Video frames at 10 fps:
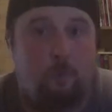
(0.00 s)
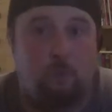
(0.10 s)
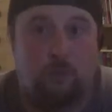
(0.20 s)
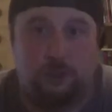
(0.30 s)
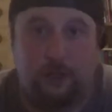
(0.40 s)

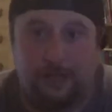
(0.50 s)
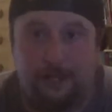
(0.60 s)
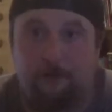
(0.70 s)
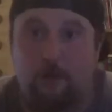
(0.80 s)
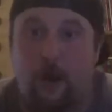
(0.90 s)
was the
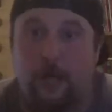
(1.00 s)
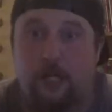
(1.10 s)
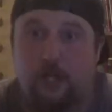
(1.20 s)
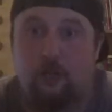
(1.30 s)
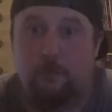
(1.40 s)
idea of going,
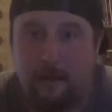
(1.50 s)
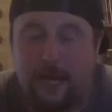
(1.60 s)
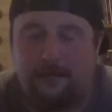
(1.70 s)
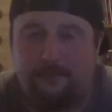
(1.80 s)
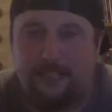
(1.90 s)
you
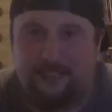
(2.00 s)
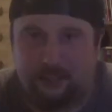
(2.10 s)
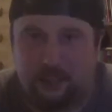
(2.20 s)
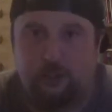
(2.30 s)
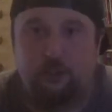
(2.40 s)
make these
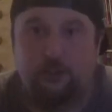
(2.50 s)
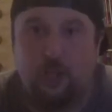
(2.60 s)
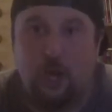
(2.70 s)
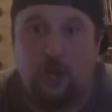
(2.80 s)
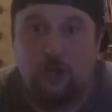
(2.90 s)
decisions,
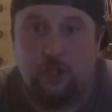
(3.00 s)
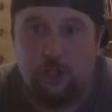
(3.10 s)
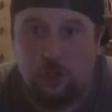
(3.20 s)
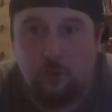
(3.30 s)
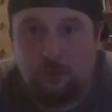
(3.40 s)
you